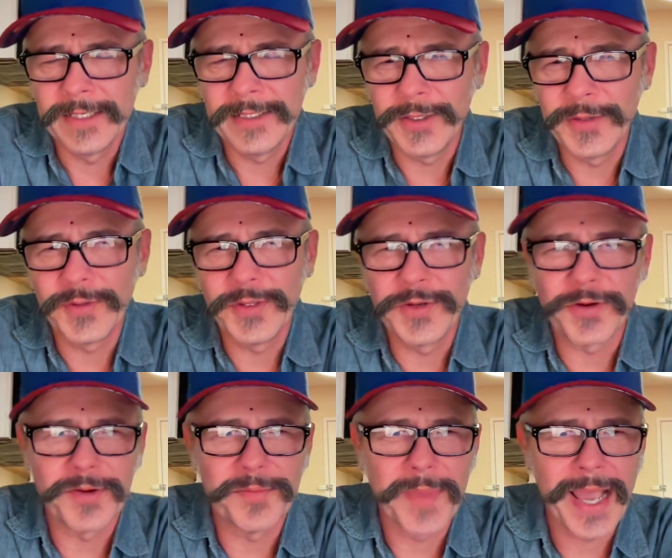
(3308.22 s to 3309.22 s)
You're
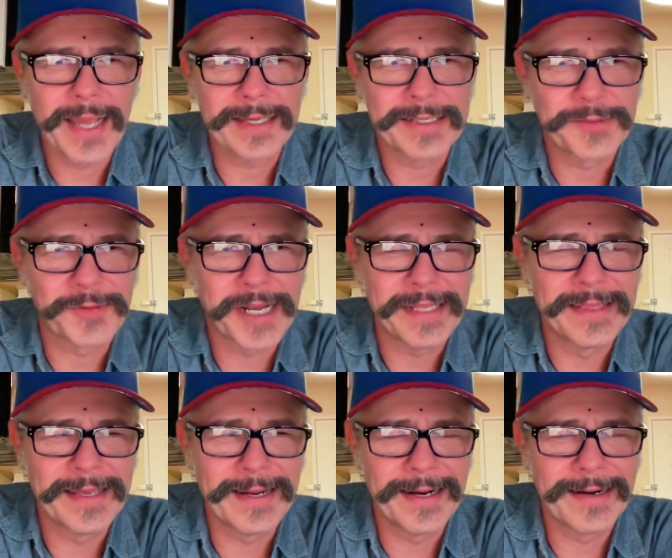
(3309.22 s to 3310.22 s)
a magus right
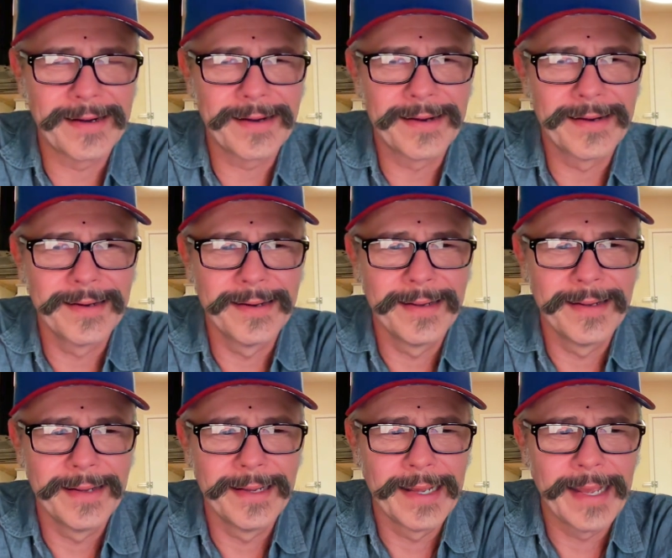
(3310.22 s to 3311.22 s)
there,
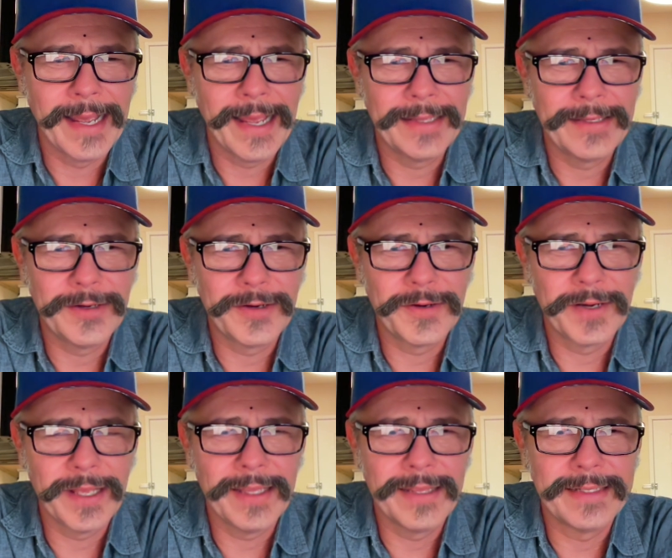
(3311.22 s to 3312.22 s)
and you're
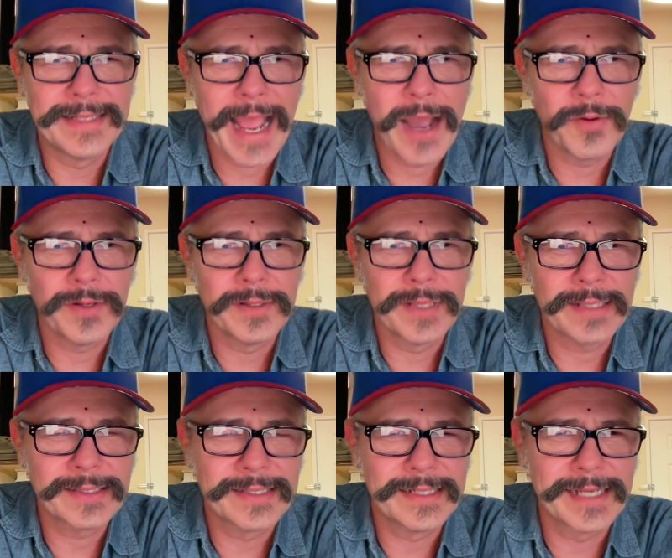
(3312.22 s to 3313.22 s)
in the Tao.
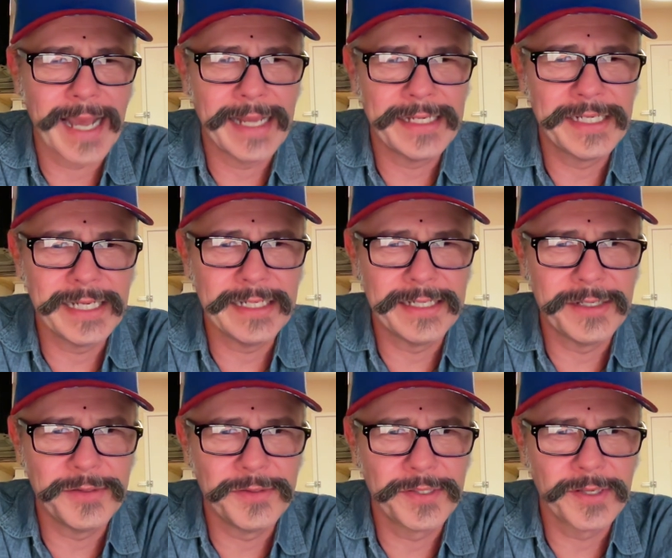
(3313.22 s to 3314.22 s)
That's the
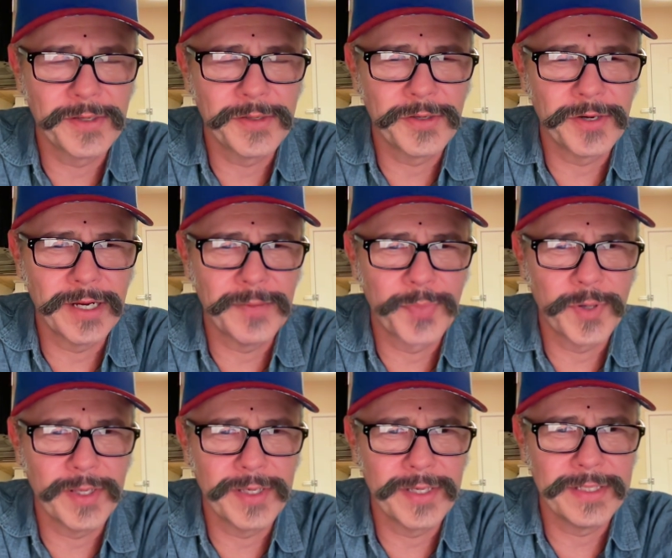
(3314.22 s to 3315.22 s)
Taijitu, so you're in a
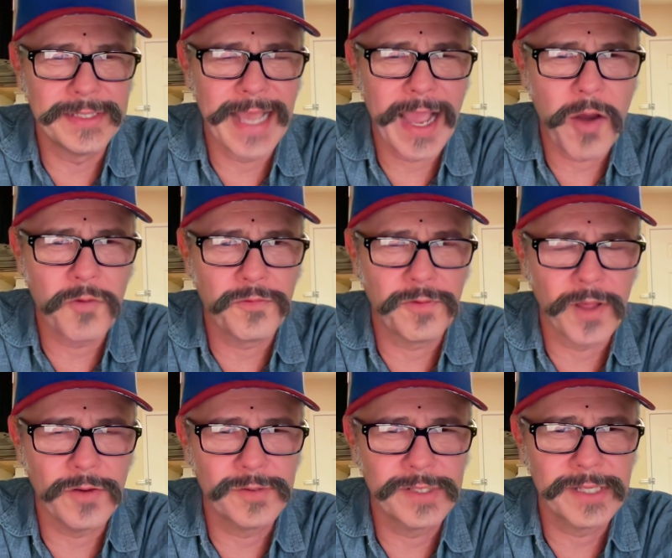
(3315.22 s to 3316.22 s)
pretty good Tao
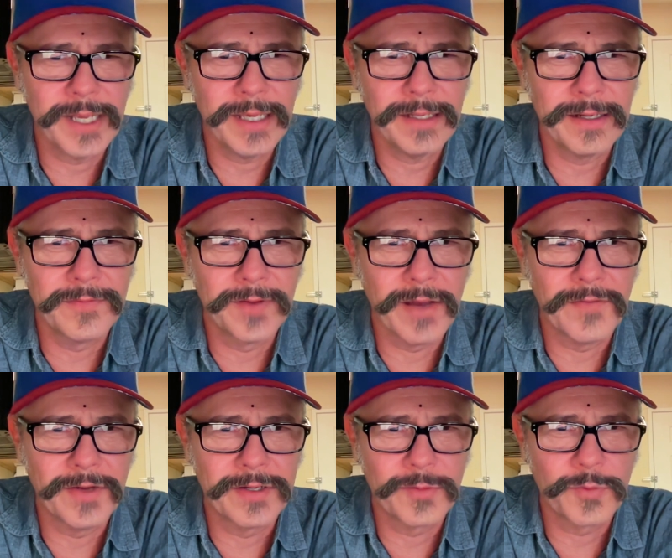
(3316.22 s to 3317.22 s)
flow state of love
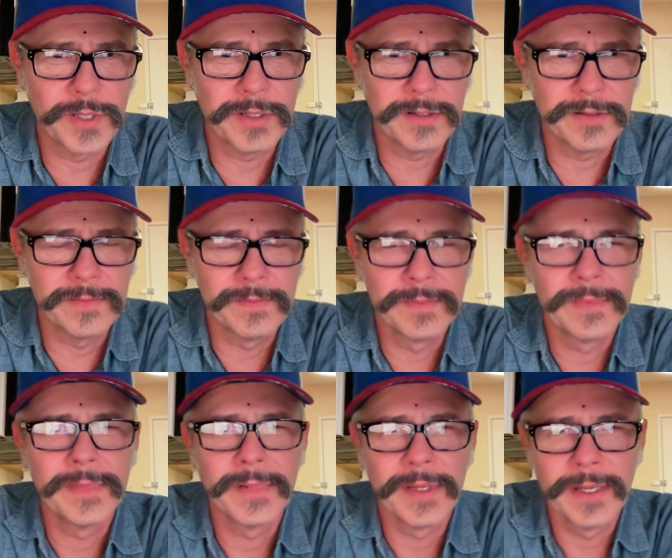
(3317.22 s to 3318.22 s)
under will,
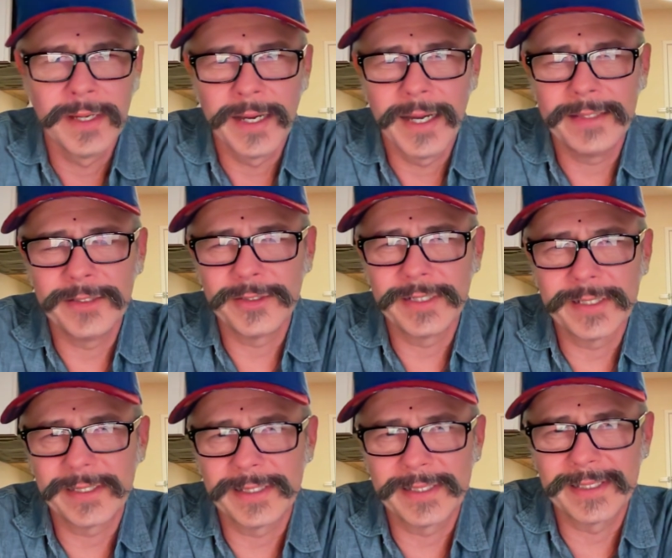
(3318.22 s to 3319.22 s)
and you're
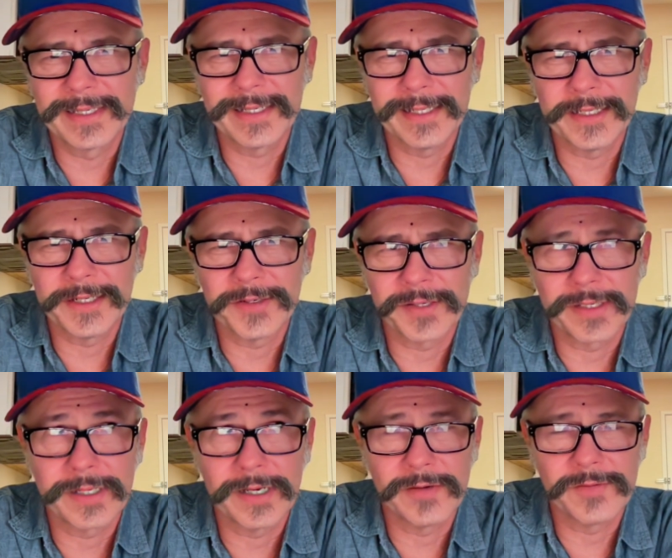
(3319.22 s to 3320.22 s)
just distilling
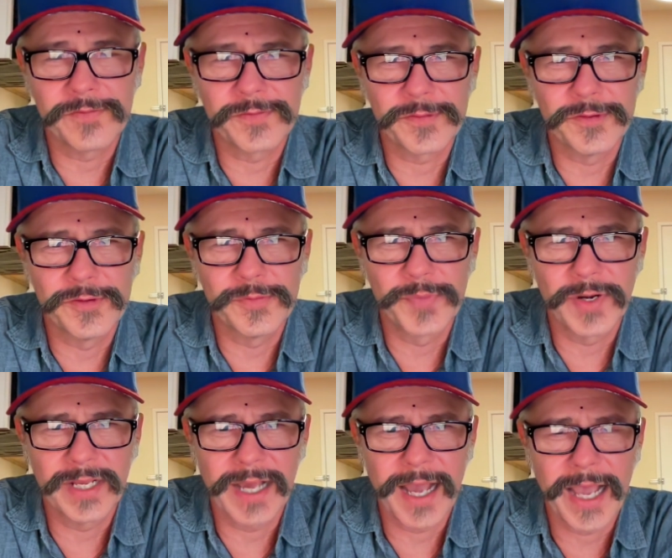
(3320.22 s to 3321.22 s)
yourself through
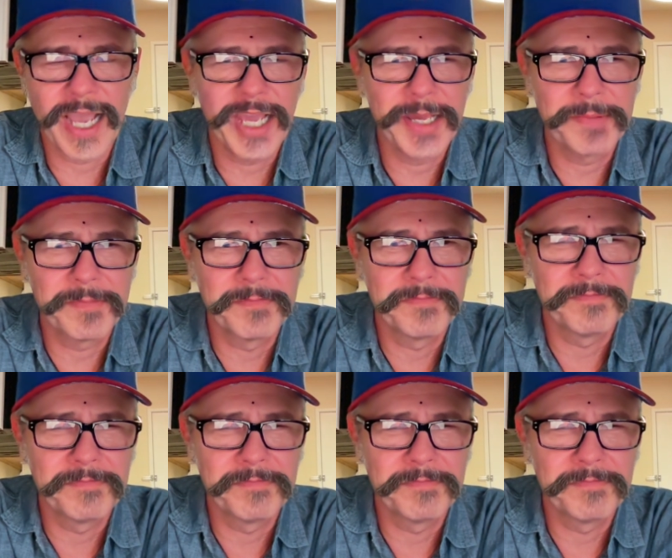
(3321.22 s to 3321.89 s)
pretty high